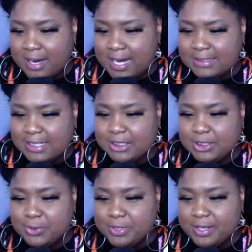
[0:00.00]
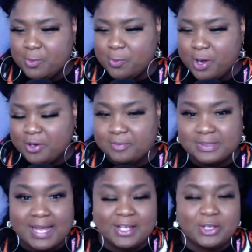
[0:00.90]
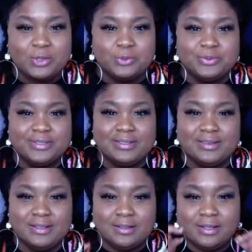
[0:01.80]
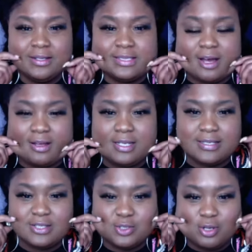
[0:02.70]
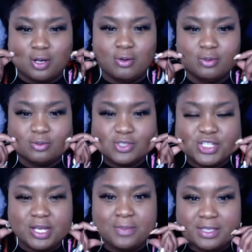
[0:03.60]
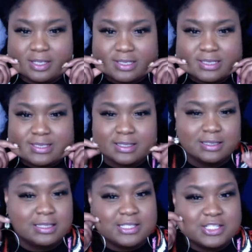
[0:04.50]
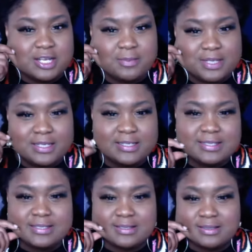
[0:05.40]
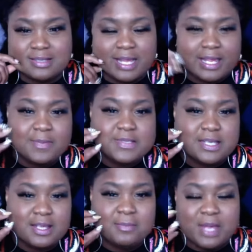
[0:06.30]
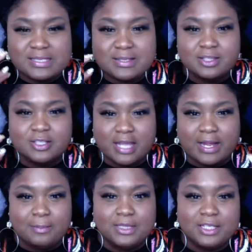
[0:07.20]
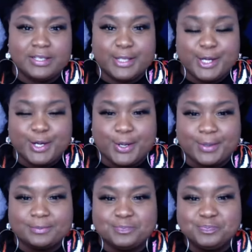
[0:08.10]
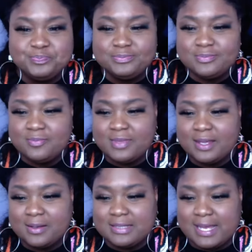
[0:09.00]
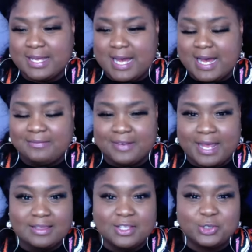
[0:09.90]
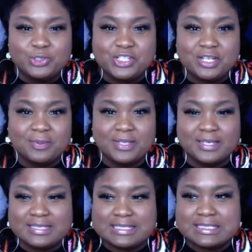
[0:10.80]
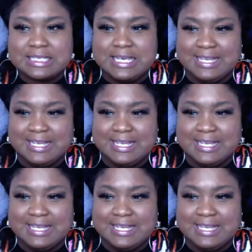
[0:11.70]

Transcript: Hallelujah. Welcome. Thank you. It's all this, you know, chubbiness, a little chubbiness that keeps it, it makes it look like I'm a little younger. Thank God for that little chubbiness.